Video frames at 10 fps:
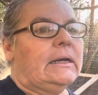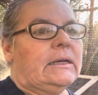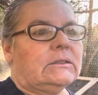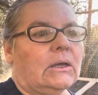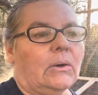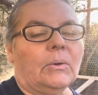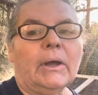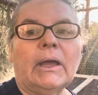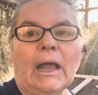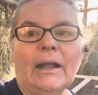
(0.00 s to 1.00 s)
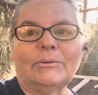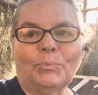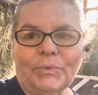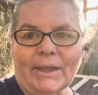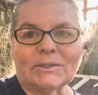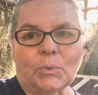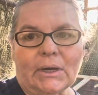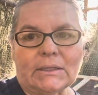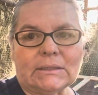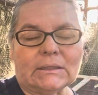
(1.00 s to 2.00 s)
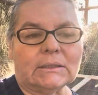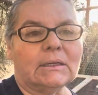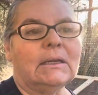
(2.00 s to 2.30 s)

So that's what I did.